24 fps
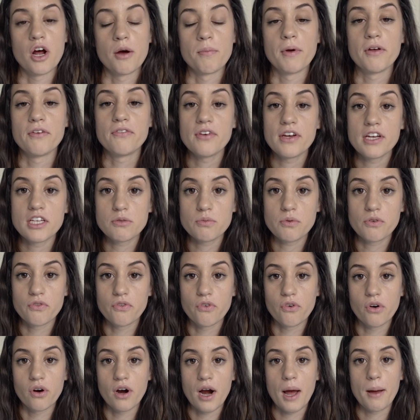on my face
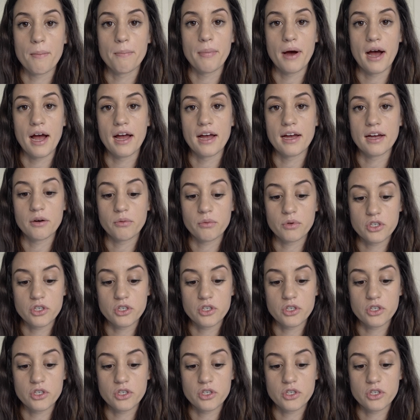before I buy it,